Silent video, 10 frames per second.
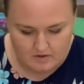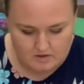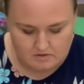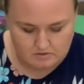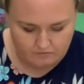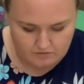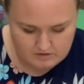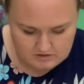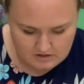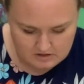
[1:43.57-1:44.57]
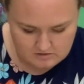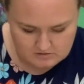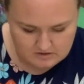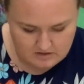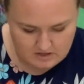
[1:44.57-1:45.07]
So first thing I do is I
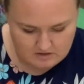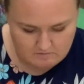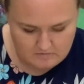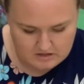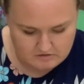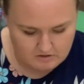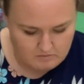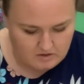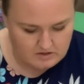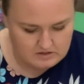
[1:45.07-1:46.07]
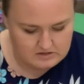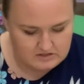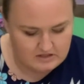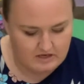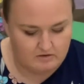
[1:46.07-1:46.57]
kind of measure. I want it to stick
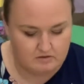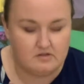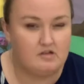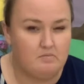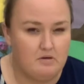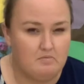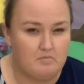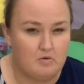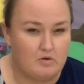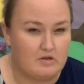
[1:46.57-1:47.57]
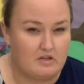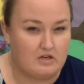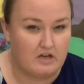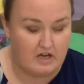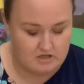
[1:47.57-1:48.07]
out a little bit more than an
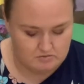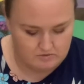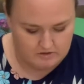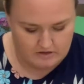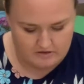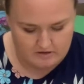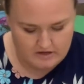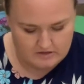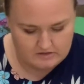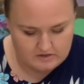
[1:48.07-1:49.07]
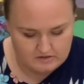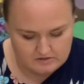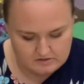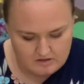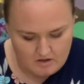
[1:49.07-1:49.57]
actual letter A does
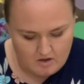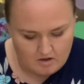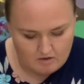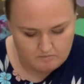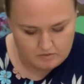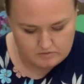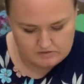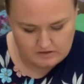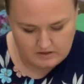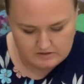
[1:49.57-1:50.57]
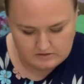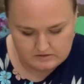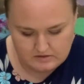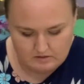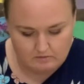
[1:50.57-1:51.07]
on both sides.
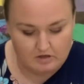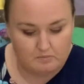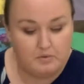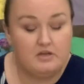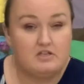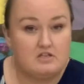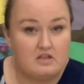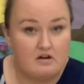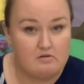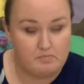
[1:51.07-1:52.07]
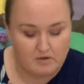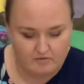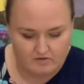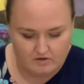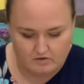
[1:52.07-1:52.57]
Then I'm going to pinch there with my
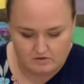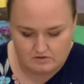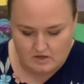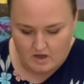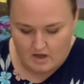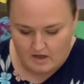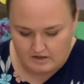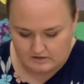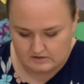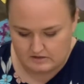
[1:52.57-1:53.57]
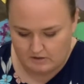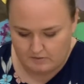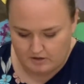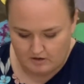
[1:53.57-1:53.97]
fingers and snip it off.